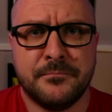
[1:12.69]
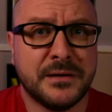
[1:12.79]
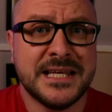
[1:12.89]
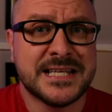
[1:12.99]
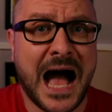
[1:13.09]

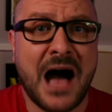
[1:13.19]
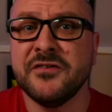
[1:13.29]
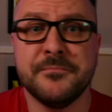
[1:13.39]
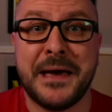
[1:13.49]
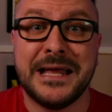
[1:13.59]
Bleass
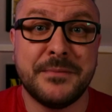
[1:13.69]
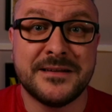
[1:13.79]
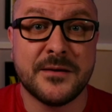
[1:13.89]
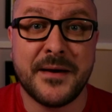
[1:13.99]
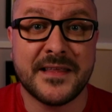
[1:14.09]
haven't paid
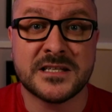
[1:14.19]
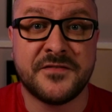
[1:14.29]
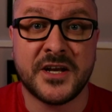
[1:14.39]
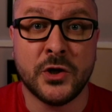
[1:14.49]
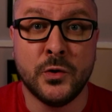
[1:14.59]
me to make this
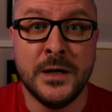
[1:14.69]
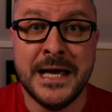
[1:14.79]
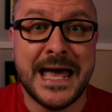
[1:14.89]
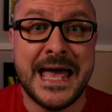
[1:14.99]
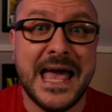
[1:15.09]
video.
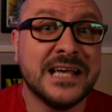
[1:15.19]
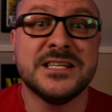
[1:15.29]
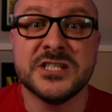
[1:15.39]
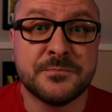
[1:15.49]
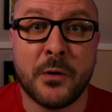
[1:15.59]
It
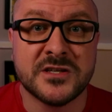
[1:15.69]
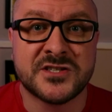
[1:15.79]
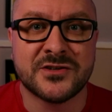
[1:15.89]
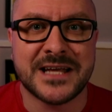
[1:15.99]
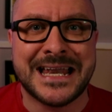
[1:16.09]
isn't
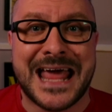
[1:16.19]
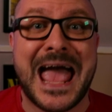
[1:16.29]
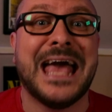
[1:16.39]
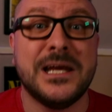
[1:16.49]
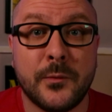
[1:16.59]
sponsored in
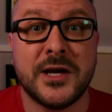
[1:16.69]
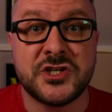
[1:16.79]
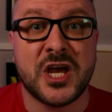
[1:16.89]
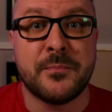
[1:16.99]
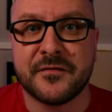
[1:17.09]
any way,
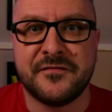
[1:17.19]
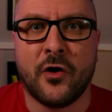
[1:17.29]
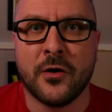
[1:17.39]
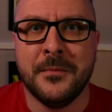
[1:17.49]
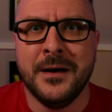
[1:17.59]
shape or
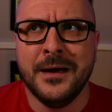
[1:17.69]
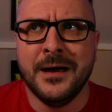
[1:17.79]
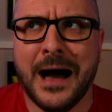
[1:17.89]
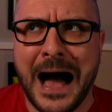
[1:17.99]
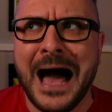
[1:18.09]
form.
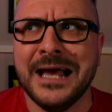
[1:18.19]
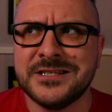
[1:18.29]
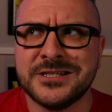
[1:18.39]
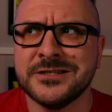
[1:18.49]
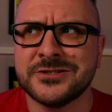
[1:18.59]
I
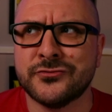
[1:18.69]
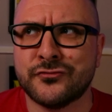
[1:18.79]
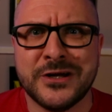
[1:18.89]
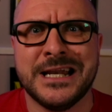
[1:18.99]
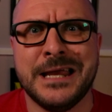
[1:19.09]
just
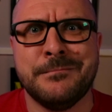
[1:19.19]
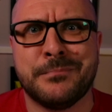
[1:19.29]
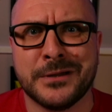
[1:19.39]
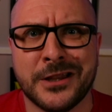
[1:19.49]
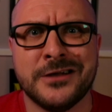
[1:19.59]
really
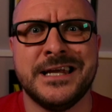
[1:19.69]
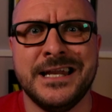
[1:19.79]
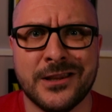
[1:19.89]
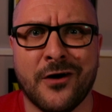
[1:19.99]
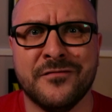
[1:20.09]

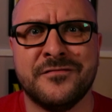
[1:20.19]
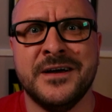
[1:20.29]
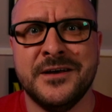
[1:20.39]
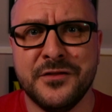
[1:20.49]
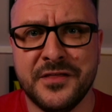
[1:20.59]
bloody love
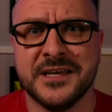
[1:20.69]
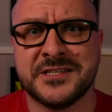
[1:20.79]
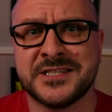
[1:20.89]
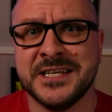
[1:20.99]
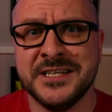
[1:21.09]

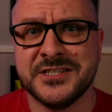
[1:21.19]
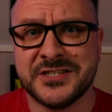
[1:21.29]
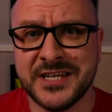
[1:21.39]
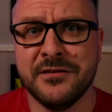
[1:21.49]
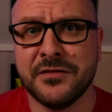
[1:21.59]
this
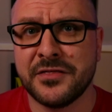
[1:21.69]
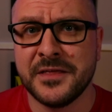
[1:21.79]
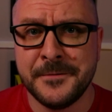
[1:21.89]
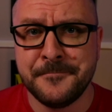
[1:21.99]
synth.